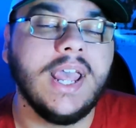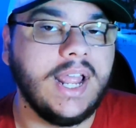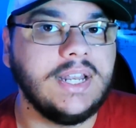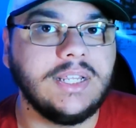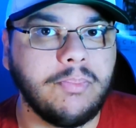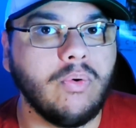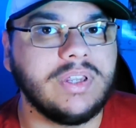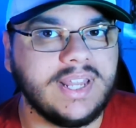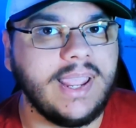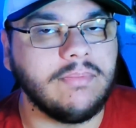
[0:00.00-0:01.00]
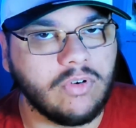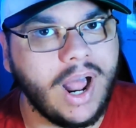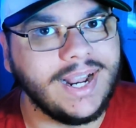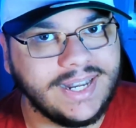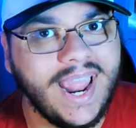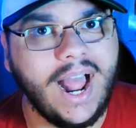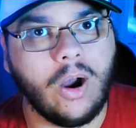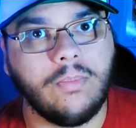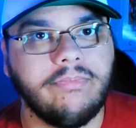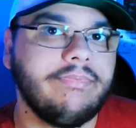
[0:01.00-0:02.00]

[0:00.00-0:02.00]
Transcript: in this Bulls team right now.